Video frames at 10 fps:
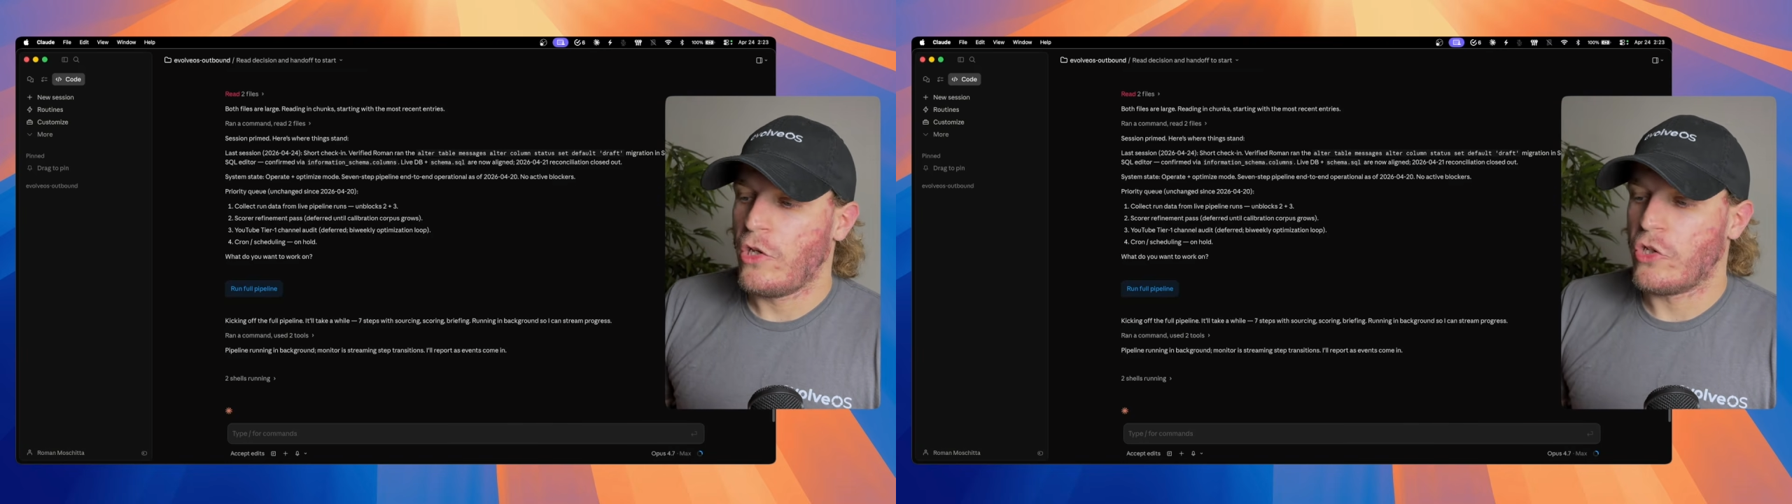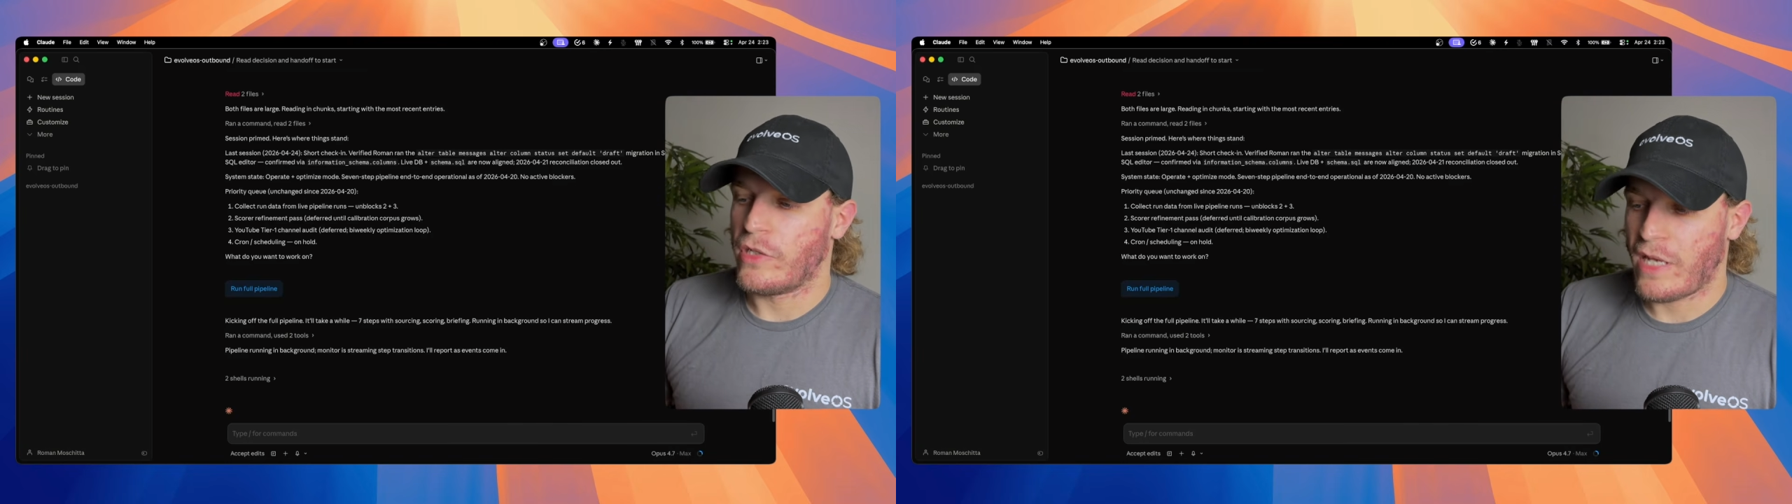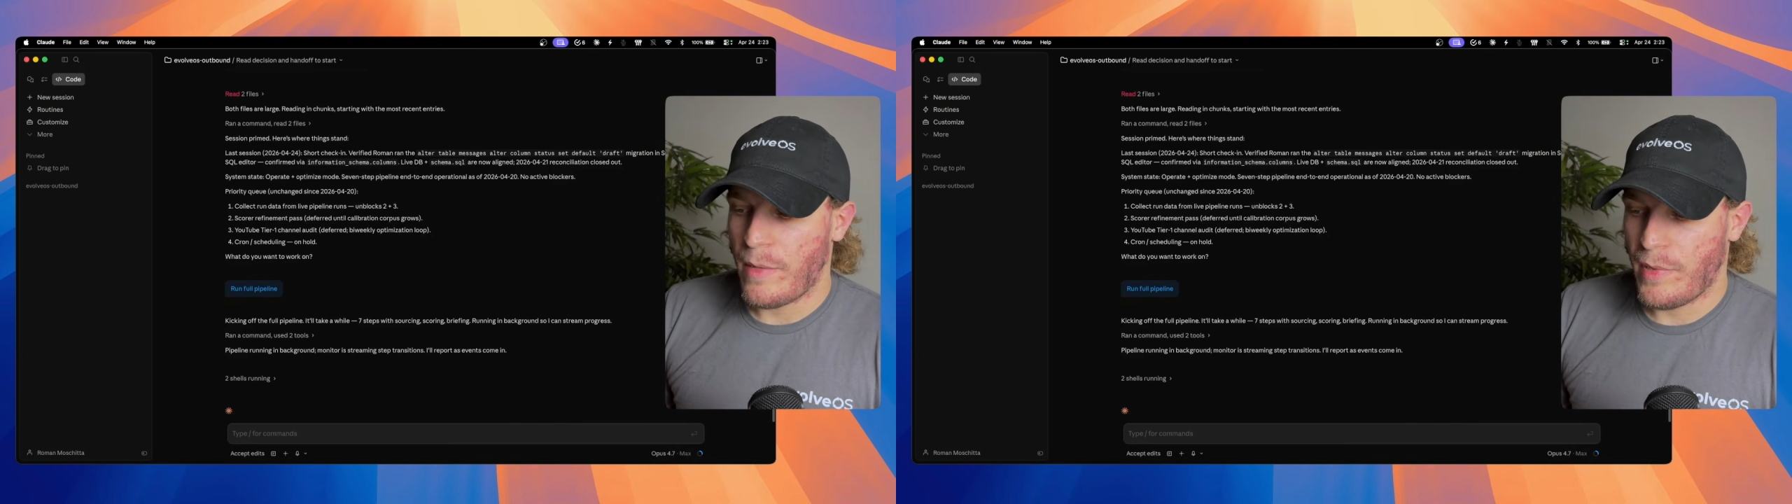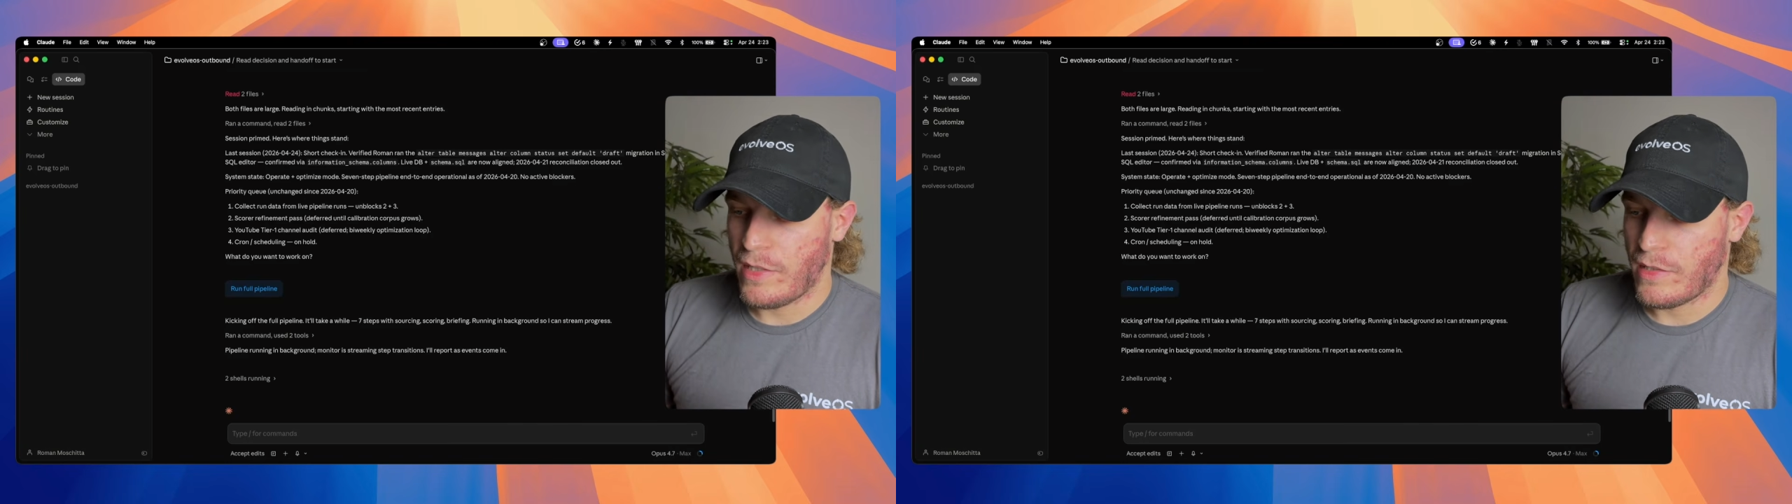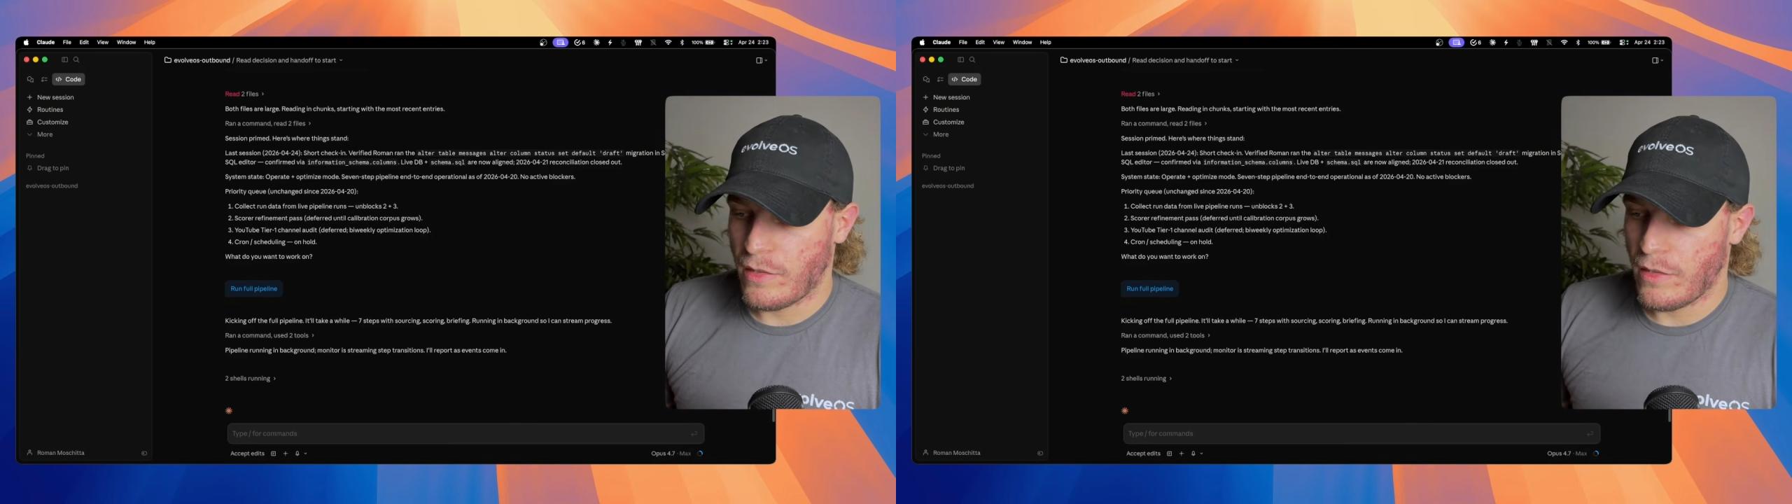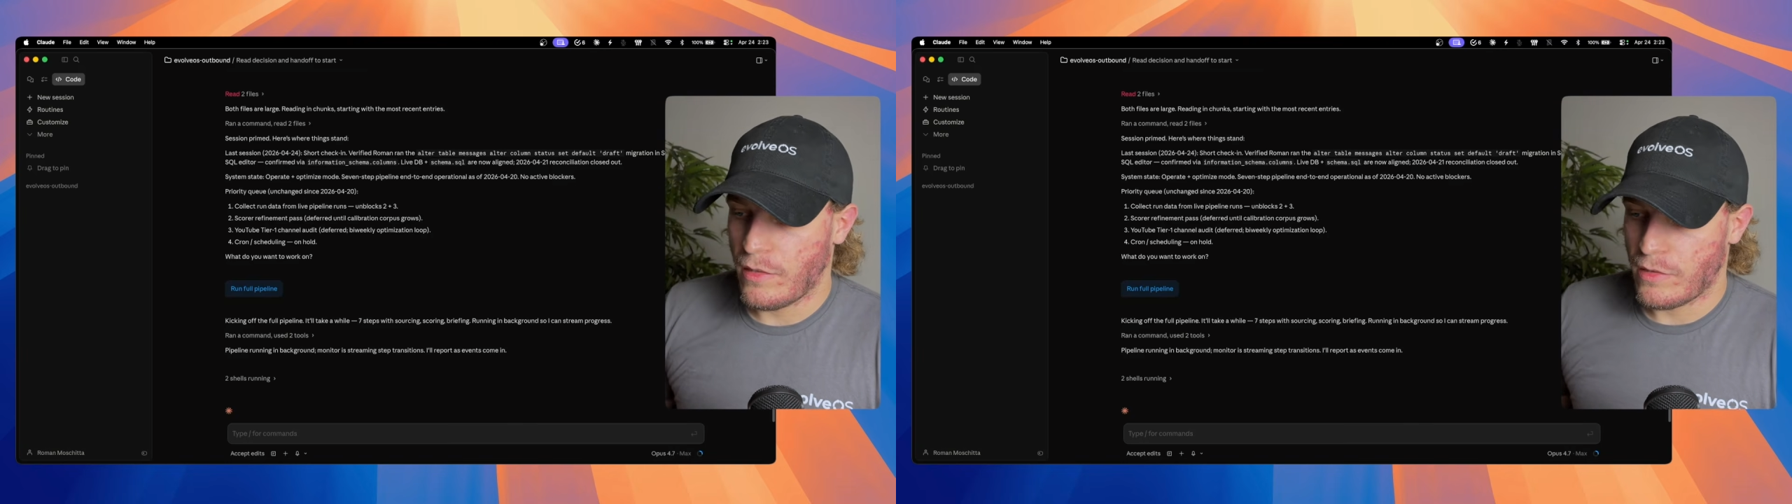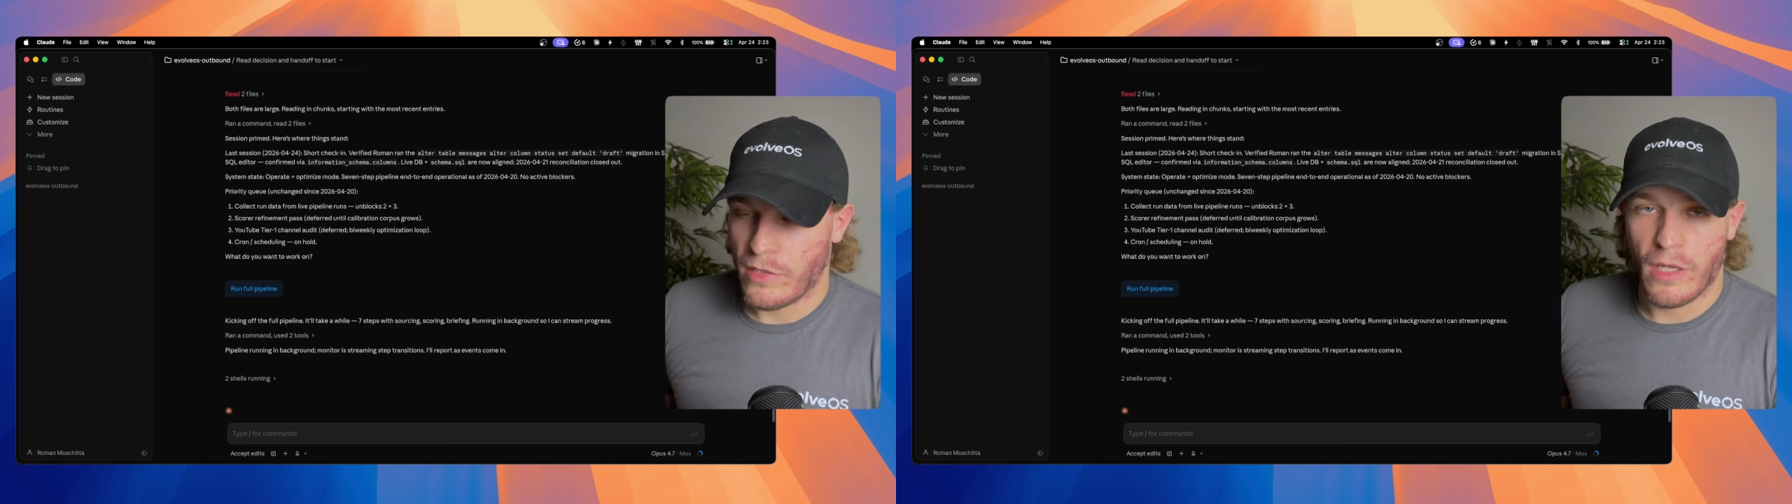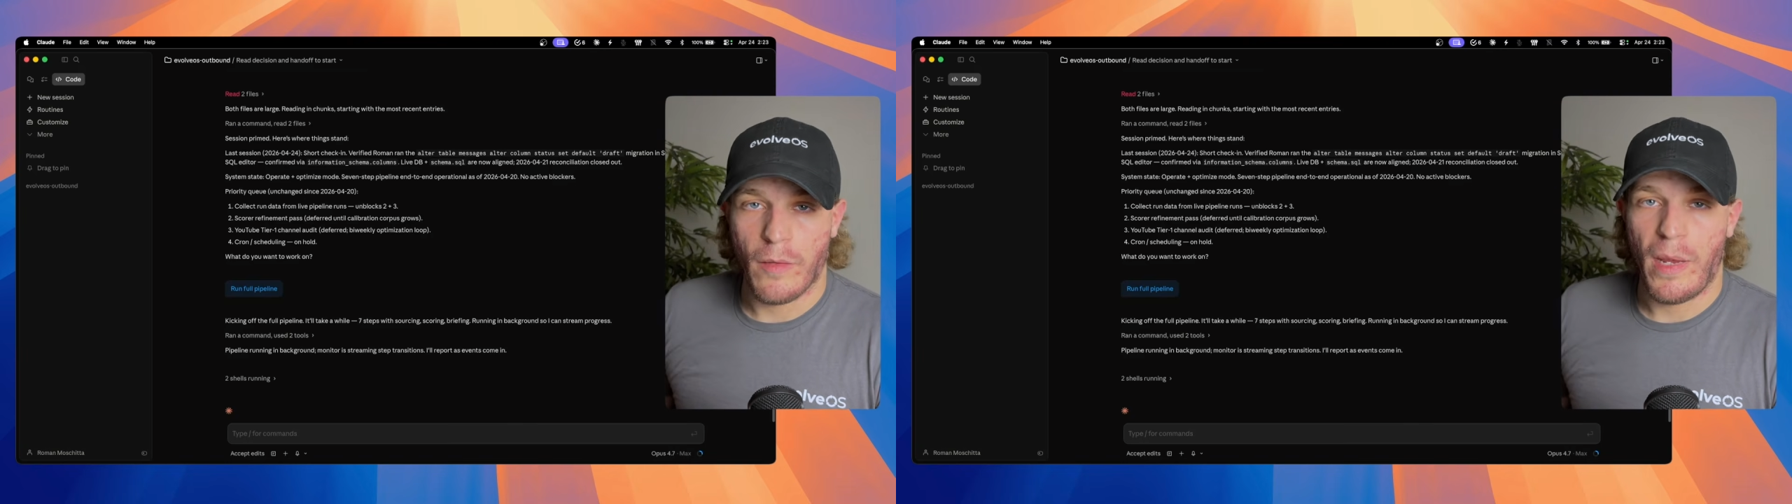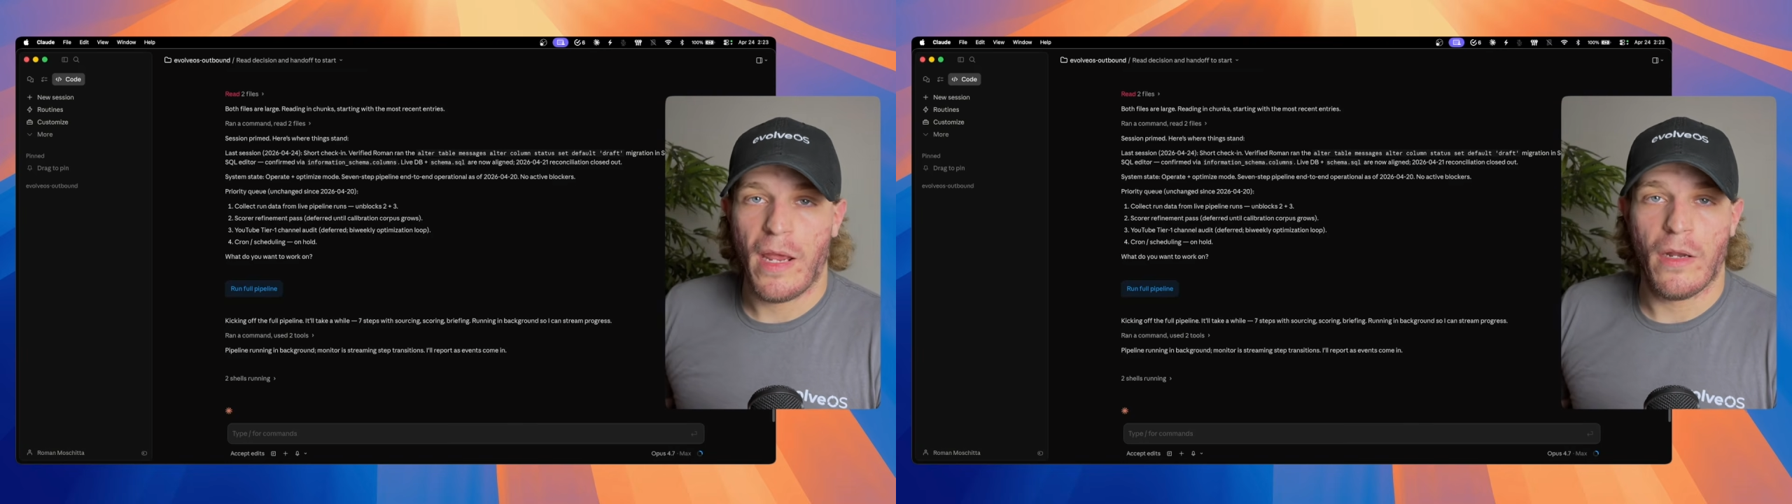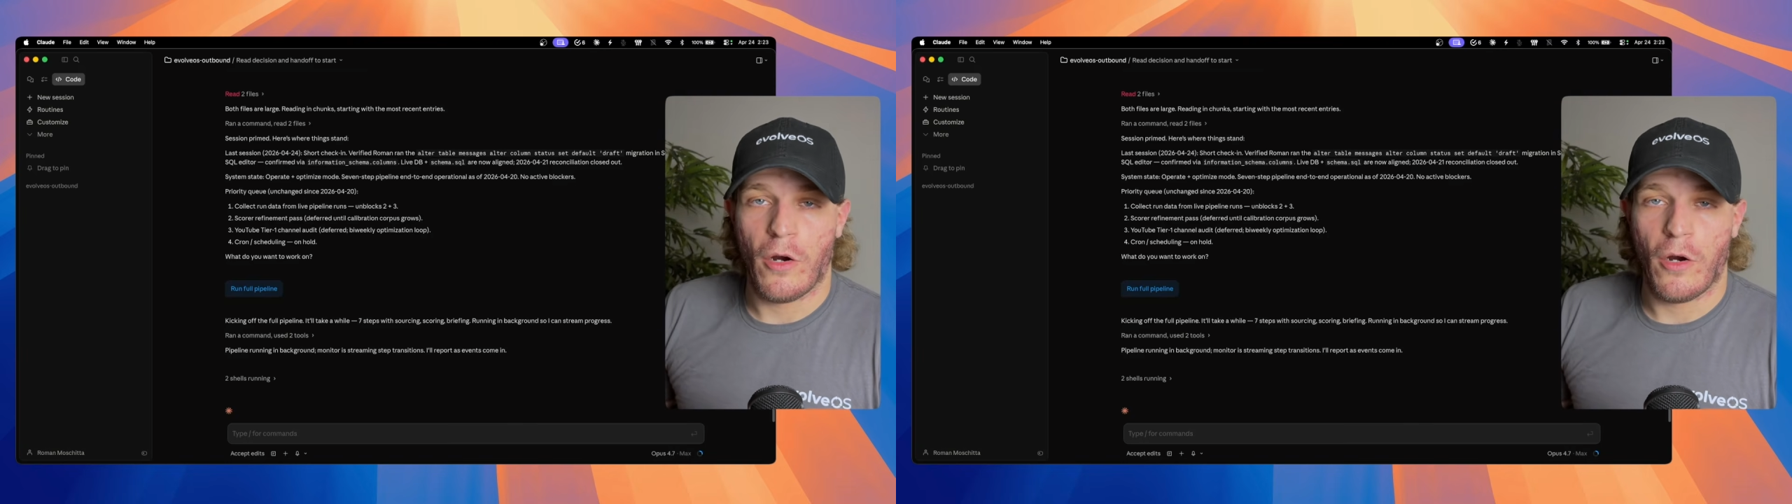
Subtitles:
just type into the command,